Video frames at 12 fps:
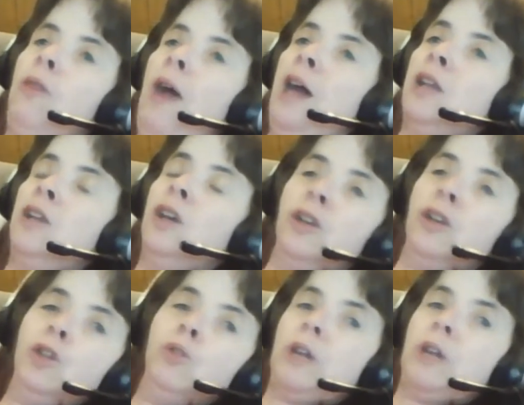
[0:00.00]
then
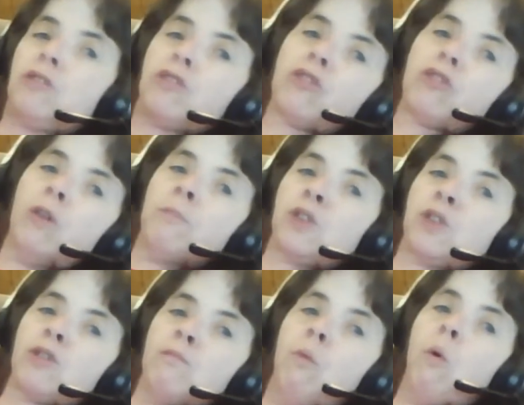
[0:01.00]
you get so
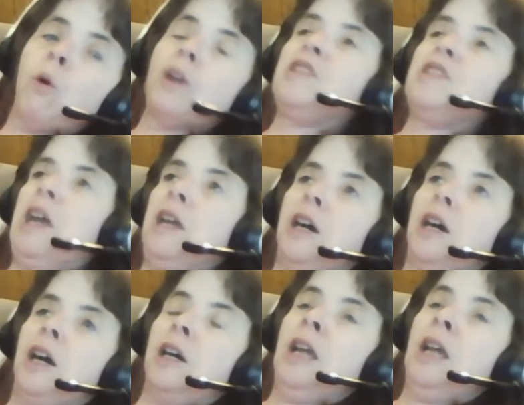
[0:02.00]
much more
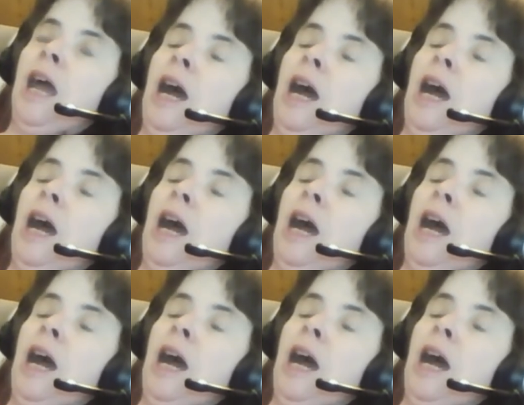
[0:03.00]
data